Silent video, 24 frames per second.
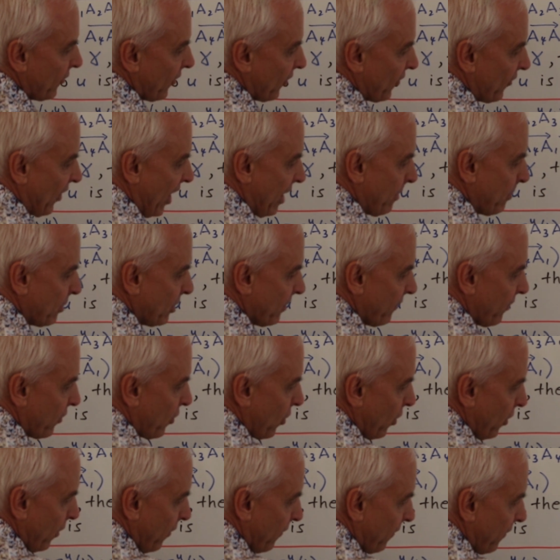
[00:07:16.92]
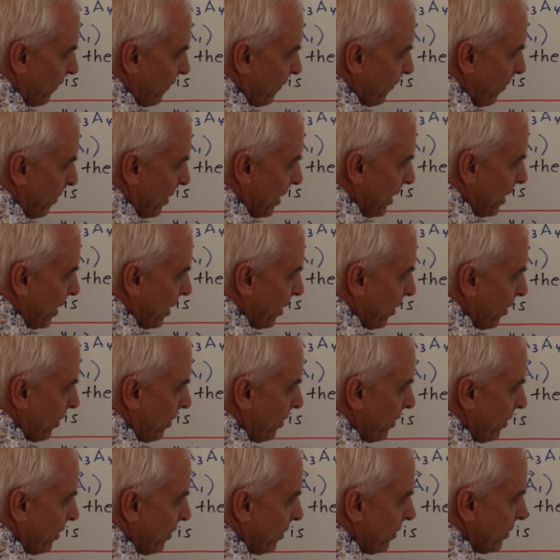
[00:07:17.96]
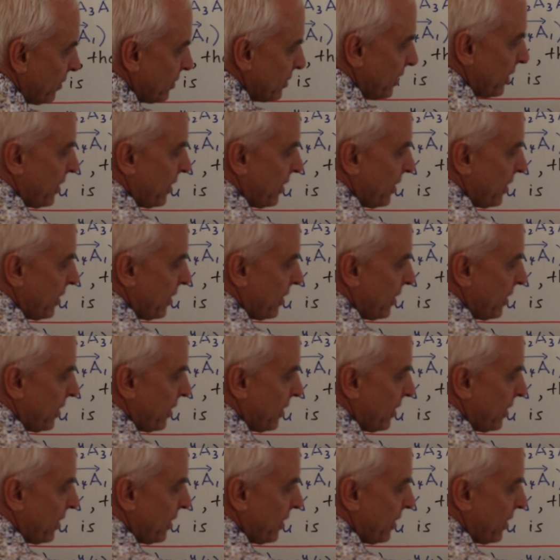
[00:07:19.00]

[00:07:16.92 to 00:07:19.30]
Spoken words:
a segment of a curve from here to